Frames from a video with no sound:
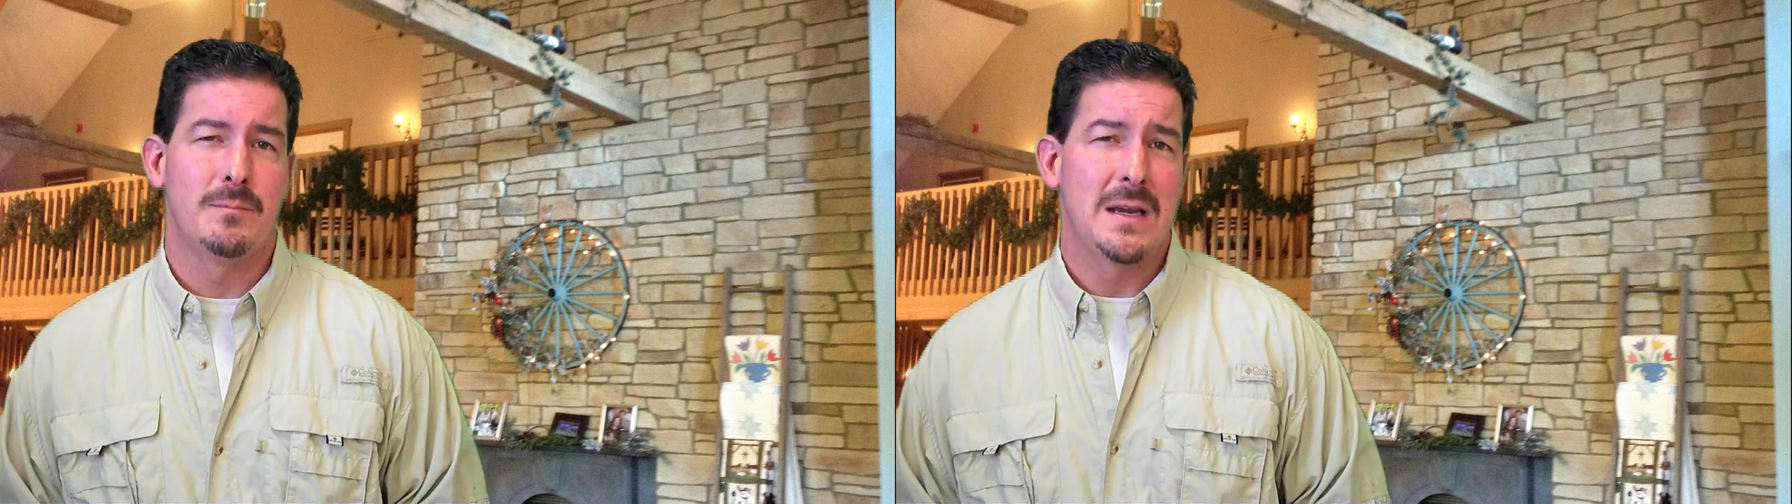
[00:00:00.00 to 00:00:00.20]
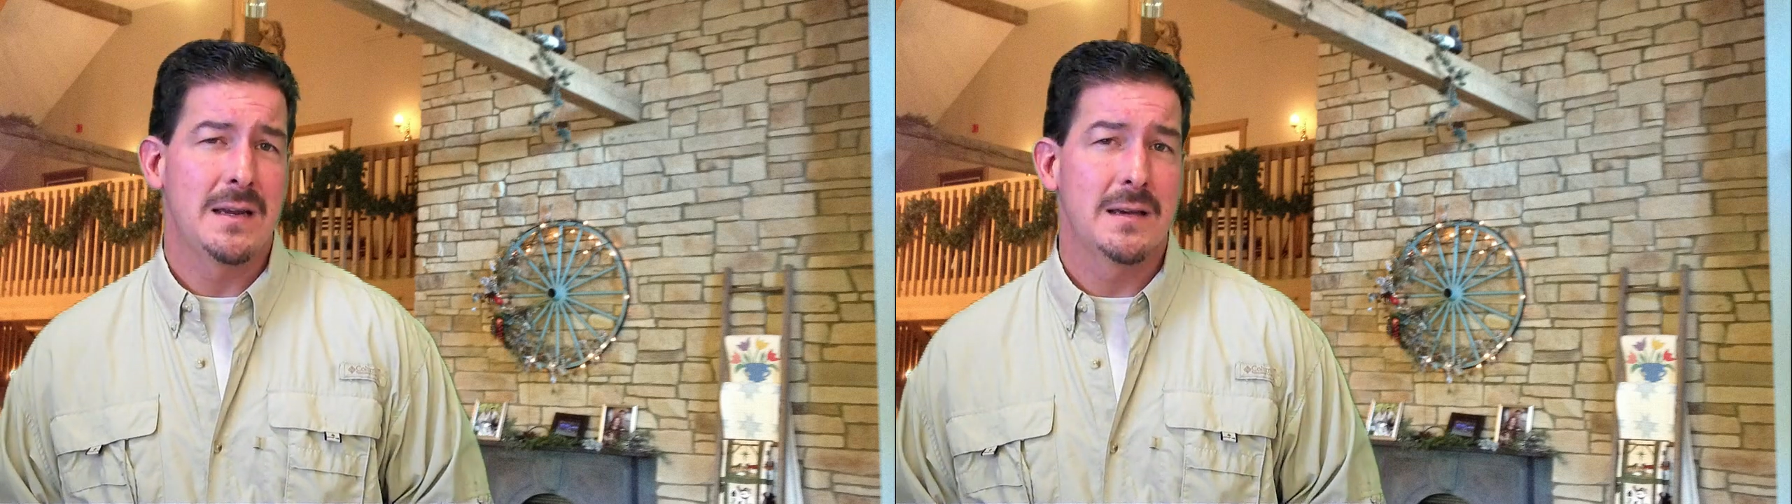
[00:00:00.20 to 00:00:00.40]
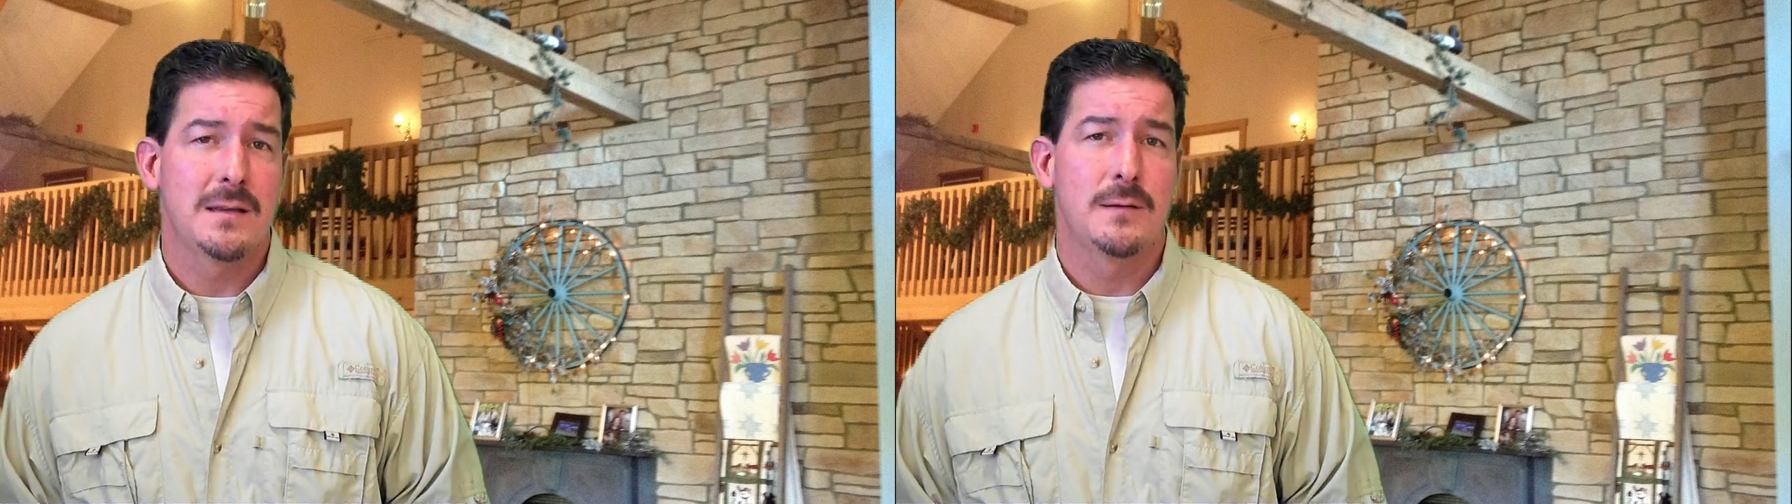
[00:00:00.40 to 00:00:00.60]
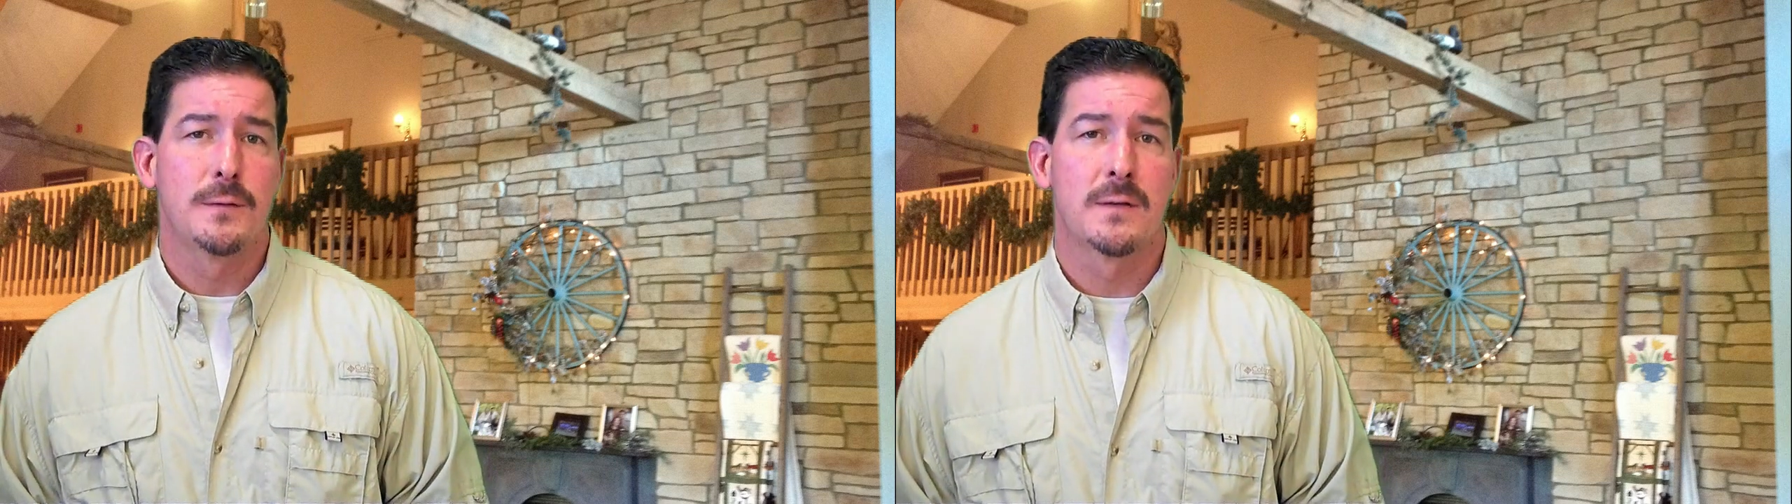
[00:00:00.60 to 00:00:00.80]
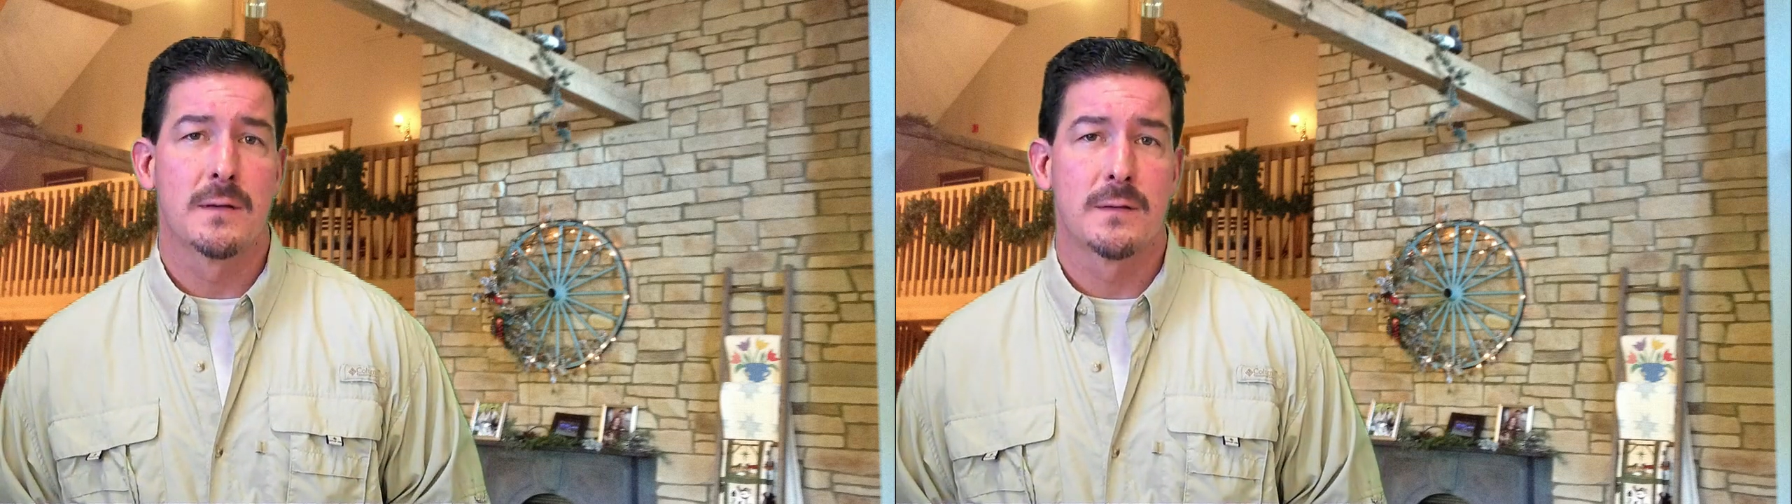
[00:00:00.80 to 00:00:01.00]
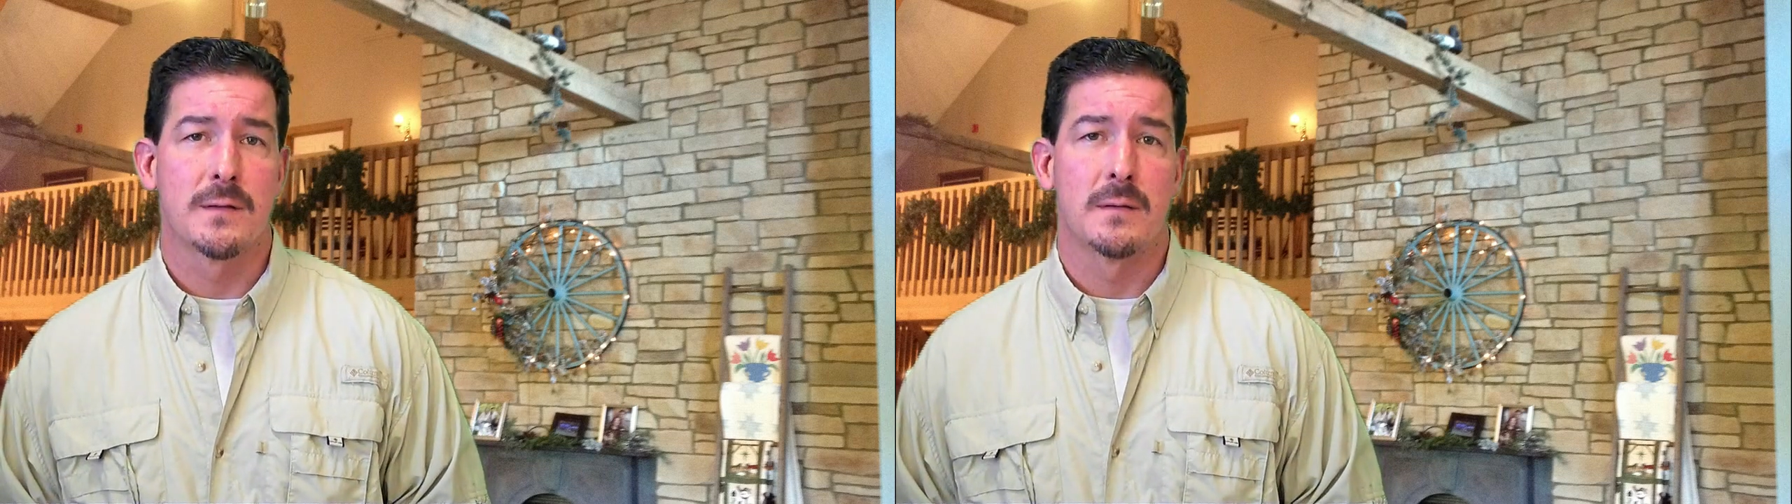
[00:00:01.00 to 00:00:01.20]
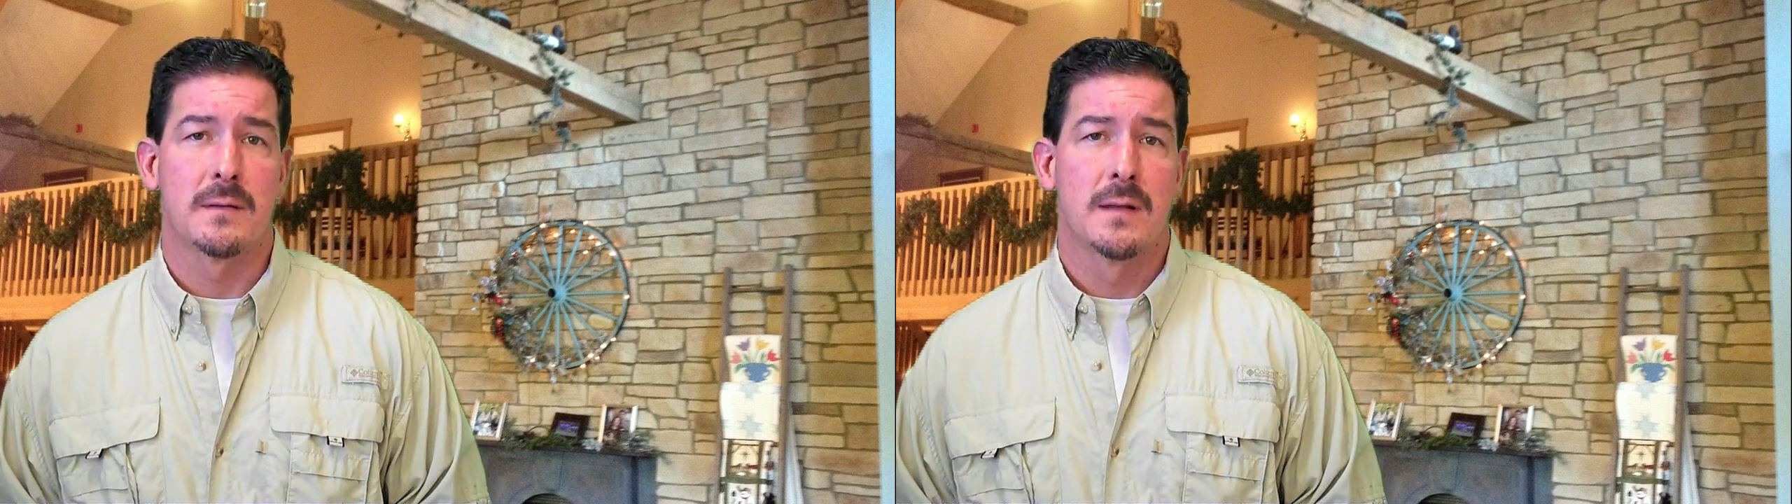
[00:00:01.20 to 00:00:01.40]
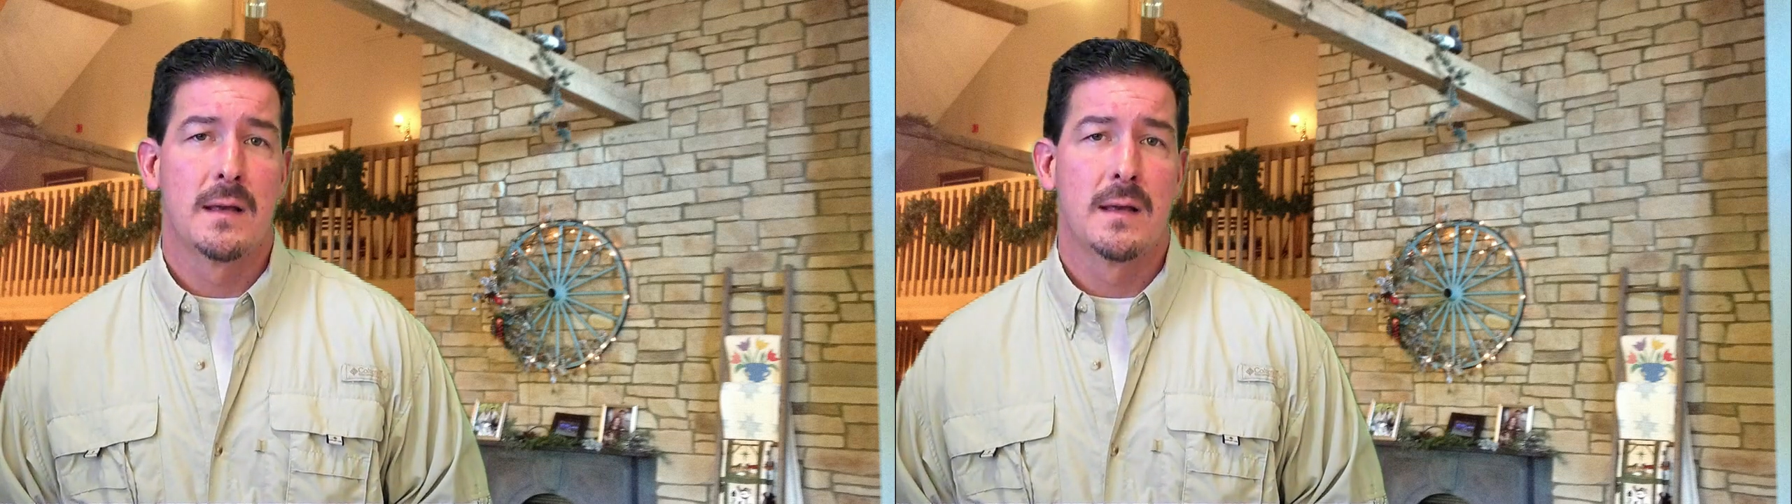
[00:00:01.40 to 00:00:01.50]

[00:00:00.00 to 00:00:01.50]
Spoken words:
media uses and